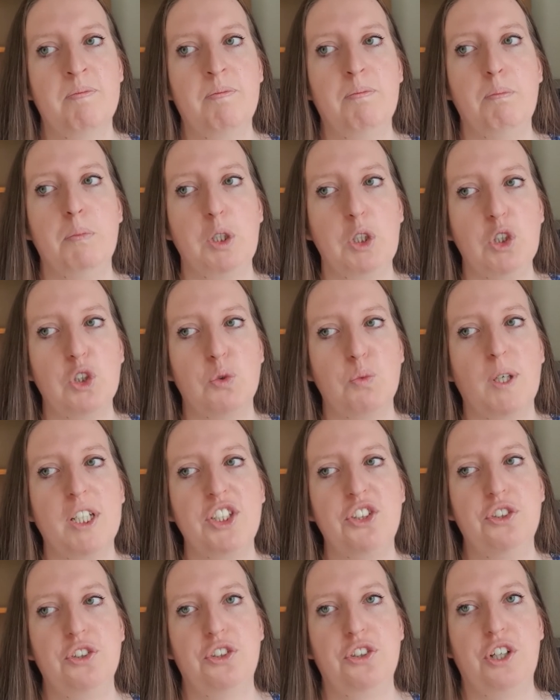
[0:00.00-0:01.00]
Because
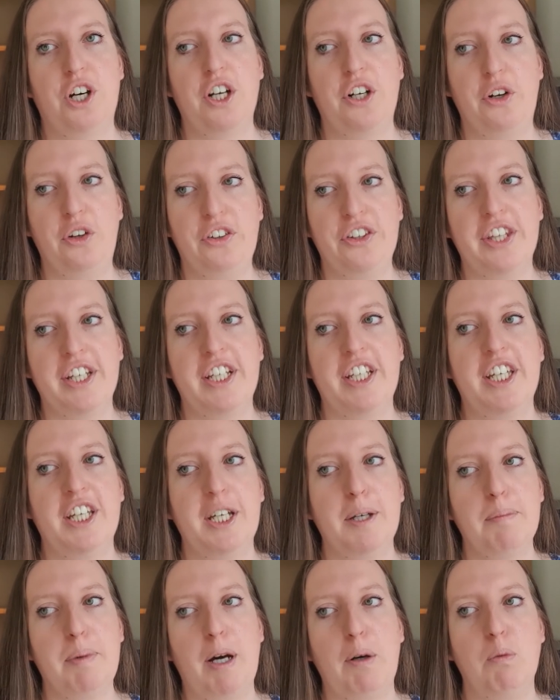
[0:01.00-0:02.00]
once you start
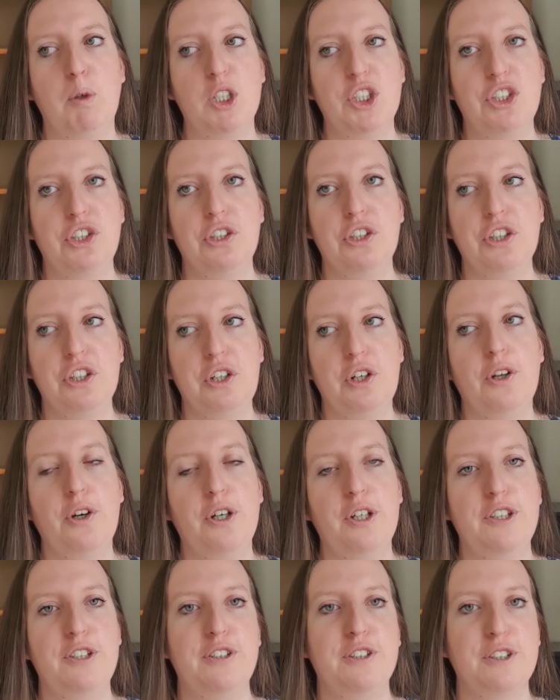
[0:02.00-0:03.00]
thinking about what you can
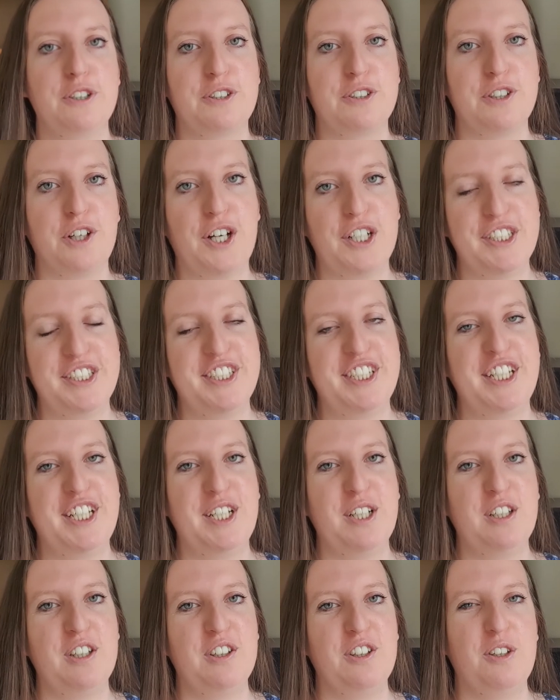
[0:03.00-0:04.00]
learn, you can start
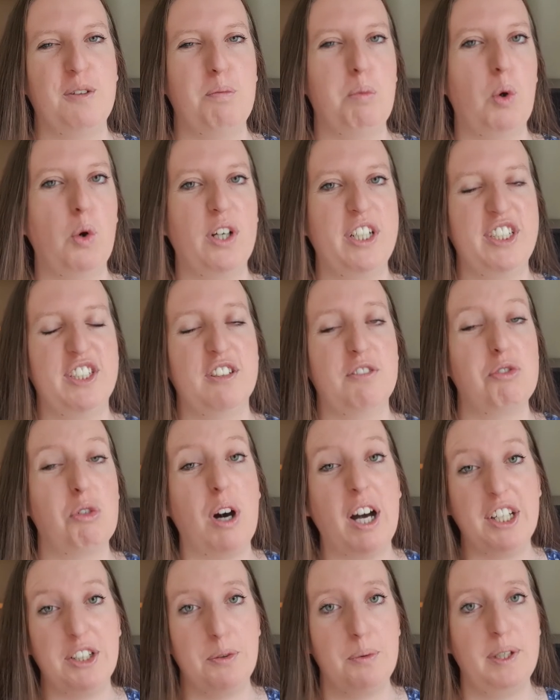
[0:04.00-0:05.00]
seeing the point of
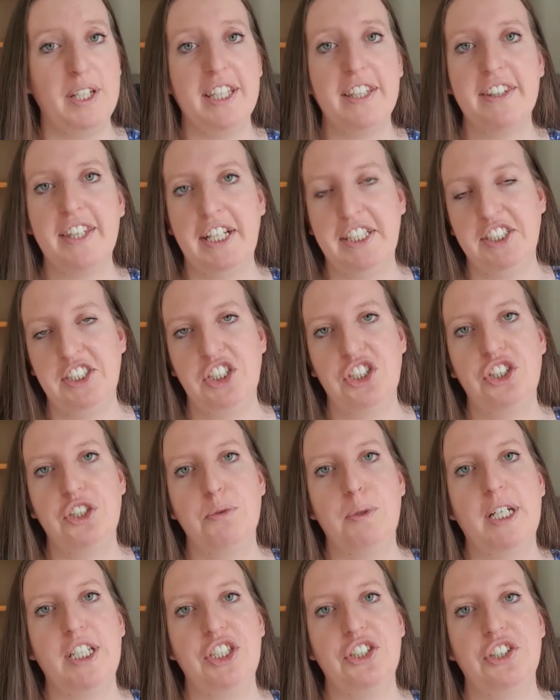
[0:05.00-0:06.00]
why you were in that
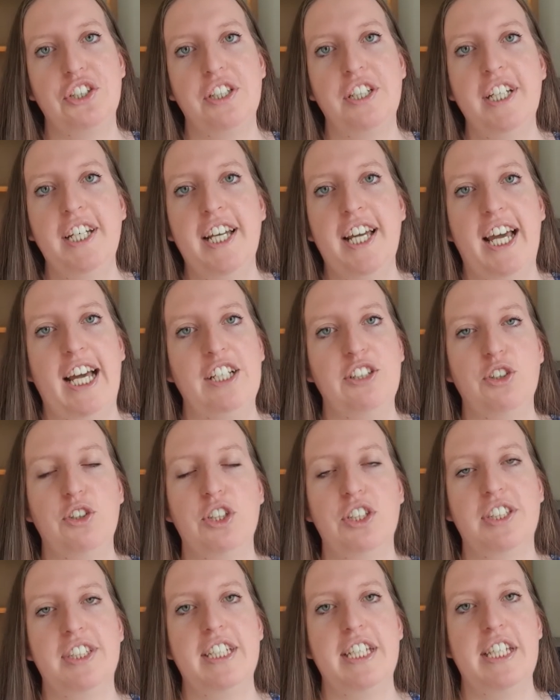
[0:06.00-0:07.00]
situation, and you
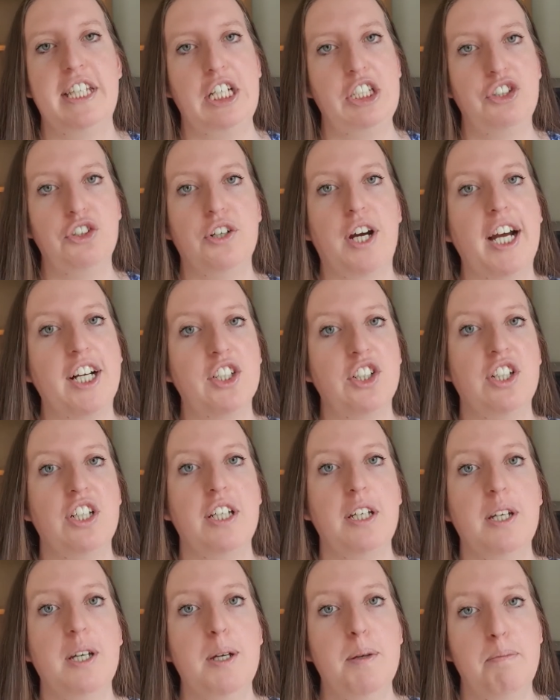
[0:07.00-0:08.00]
can see that you're
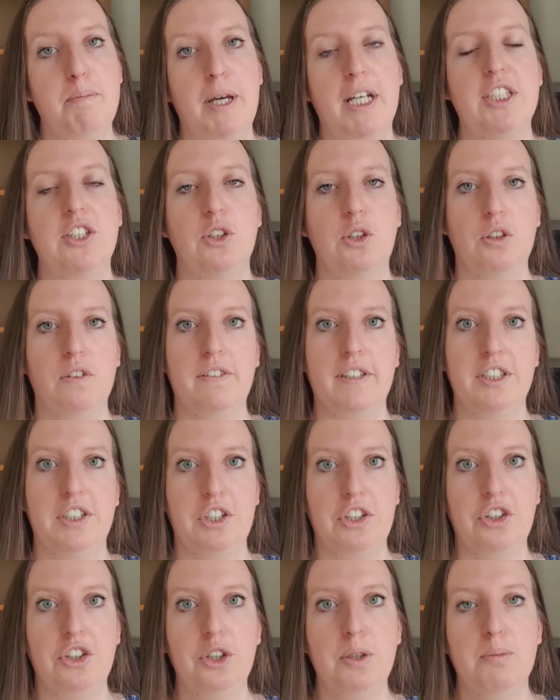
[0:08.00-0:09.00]
actually better off as a
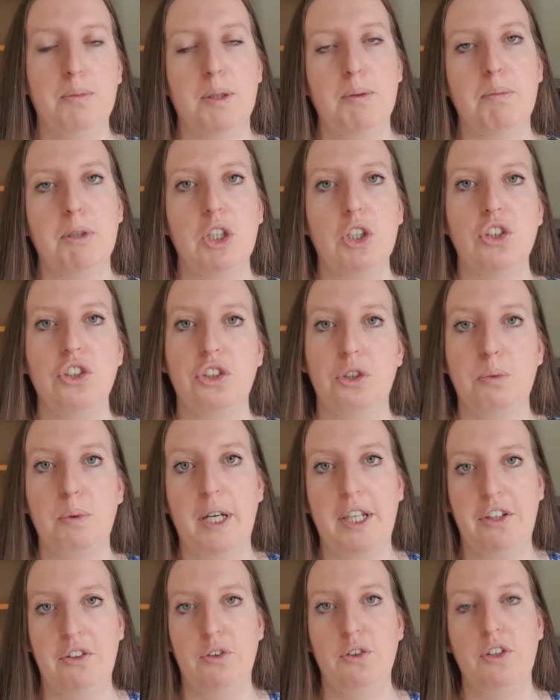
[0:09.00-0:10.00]
human because you
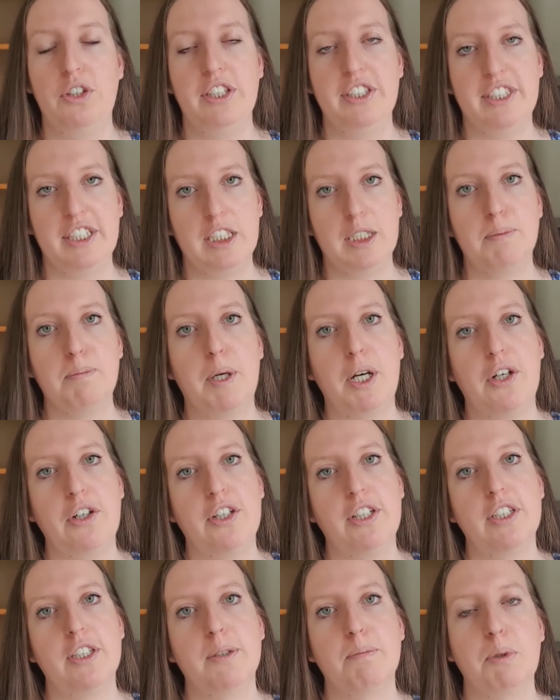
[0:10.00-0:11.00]
went through this
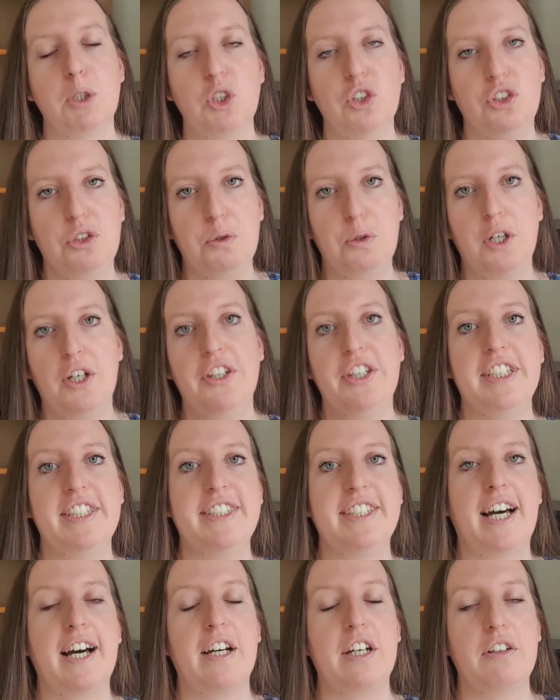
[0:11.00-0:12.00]
experience. Because you were on this
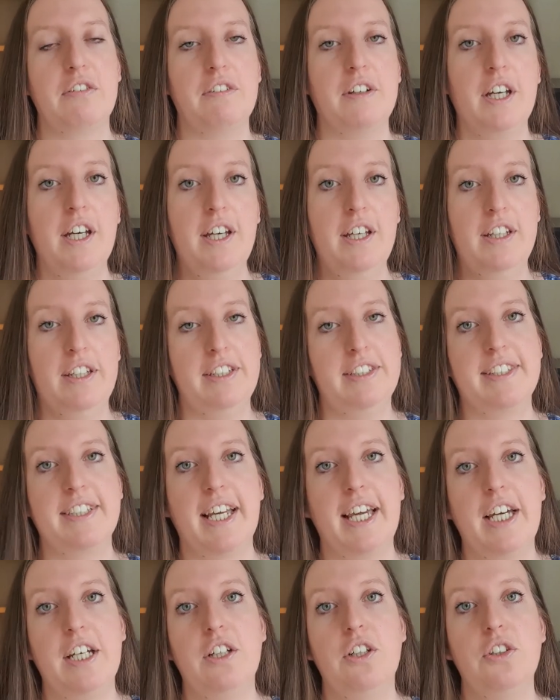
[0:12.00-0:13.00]
side of the
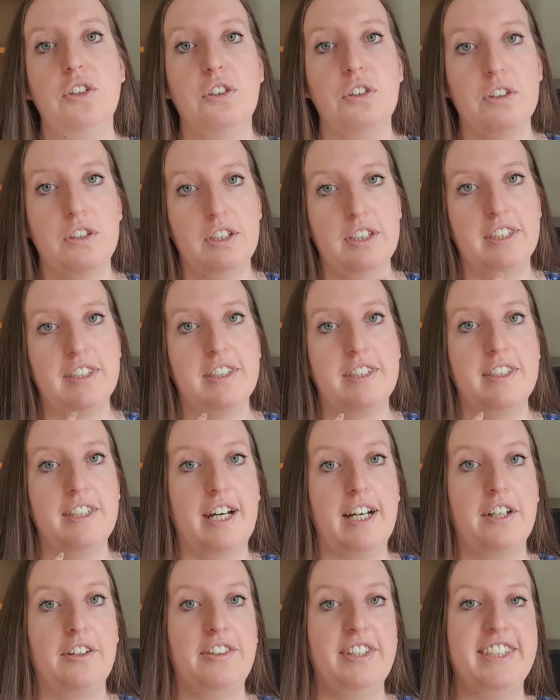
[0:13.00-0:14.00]
scale,
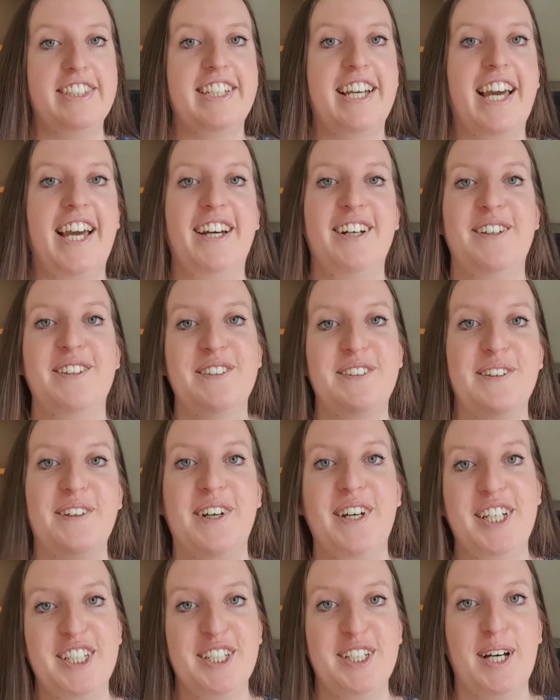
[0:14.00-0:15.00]
you
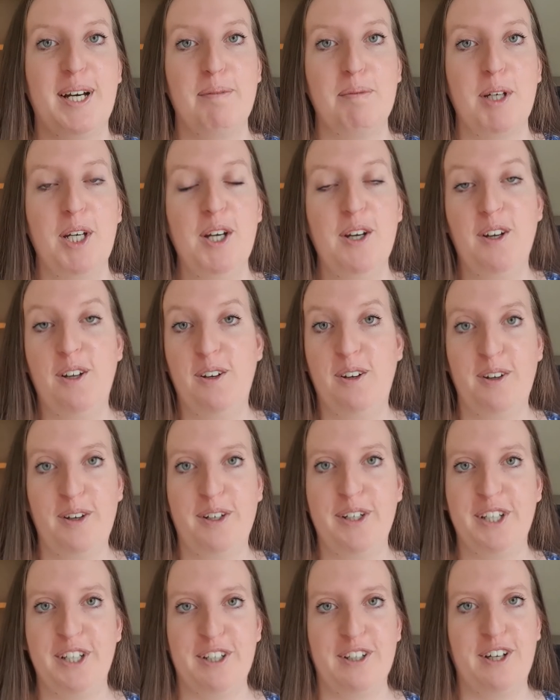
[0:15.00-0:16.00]
ended up
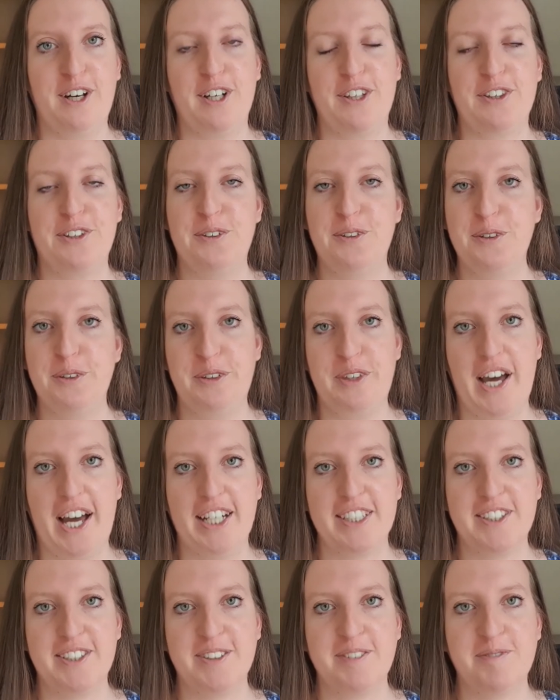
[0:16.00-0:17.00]
learning a lot through
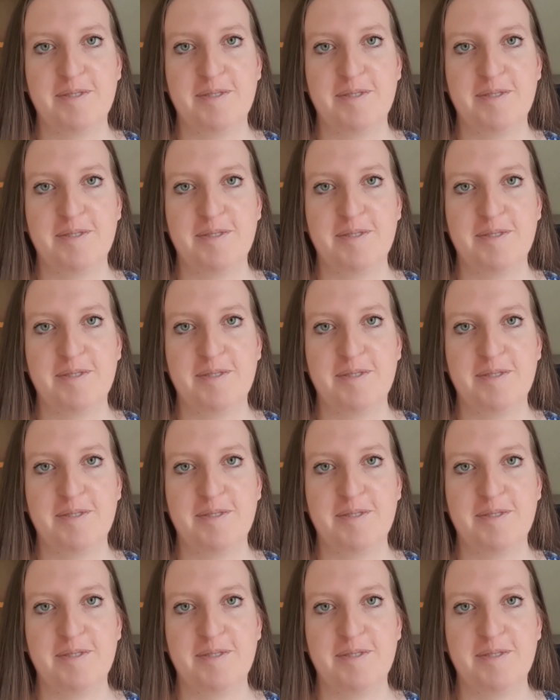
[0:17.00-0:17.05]
that.